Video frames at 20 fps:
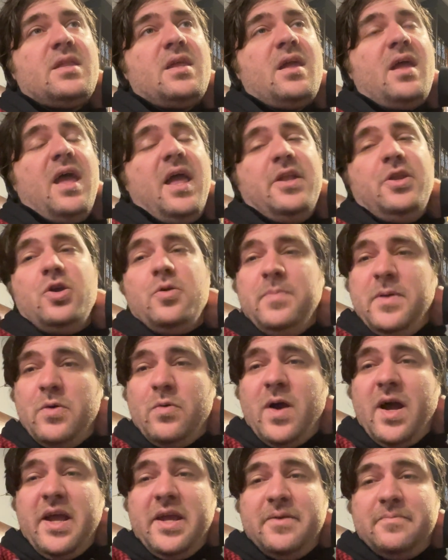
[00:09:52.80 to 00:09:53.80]
And you'd be
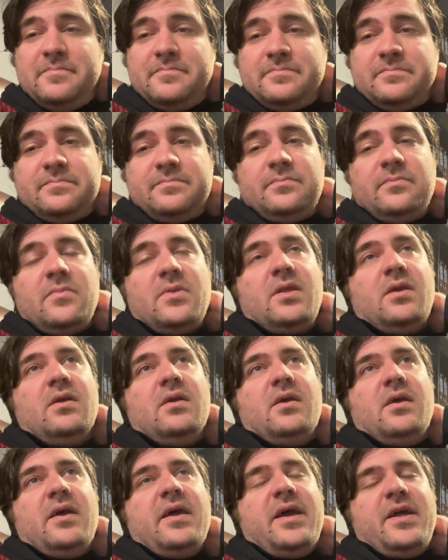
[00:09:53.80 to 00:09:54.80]
right.
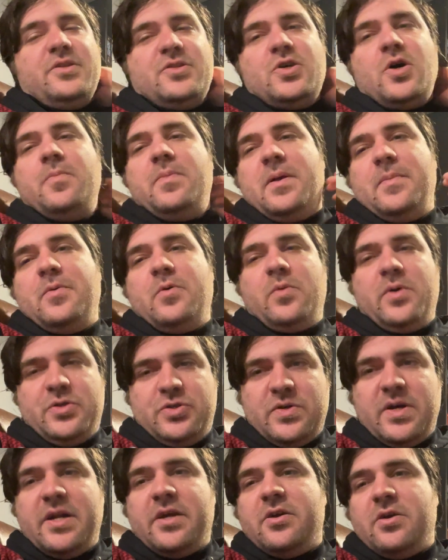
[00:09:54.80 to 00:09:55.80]
And so people would
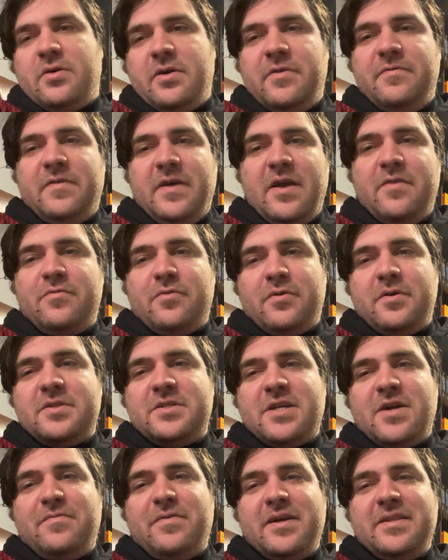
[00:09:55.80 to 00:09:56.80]
try to curry favor and
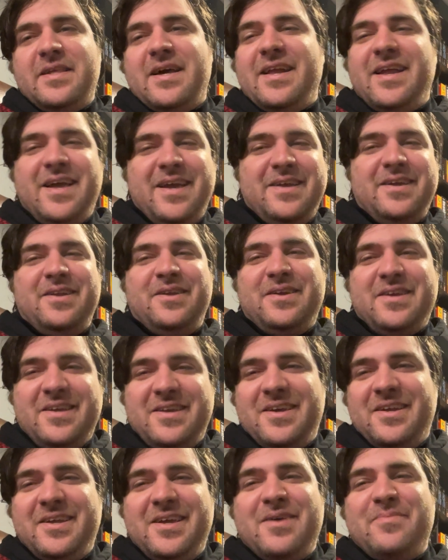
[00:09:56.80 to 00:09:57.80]
stuff like that. Hey, can
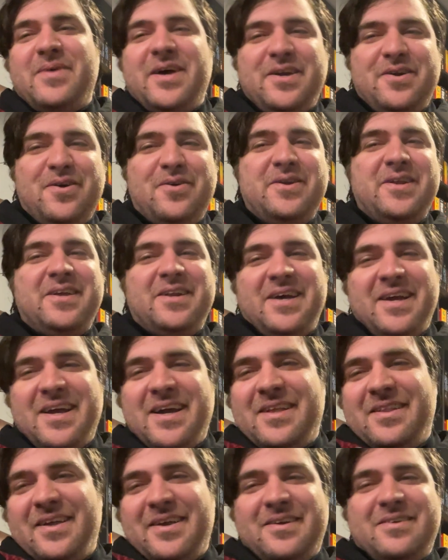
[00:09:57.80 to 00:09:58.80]
you get my code in? I
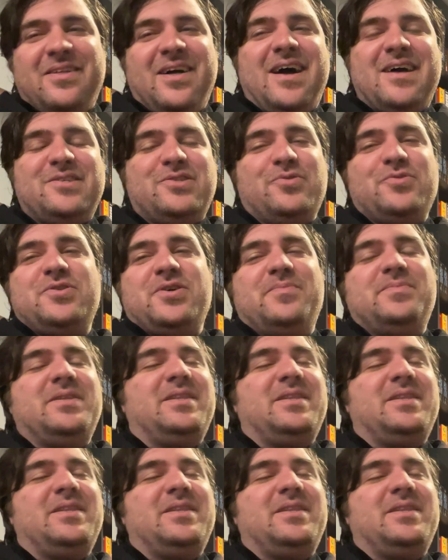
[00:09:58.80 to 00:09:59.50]
got like class or something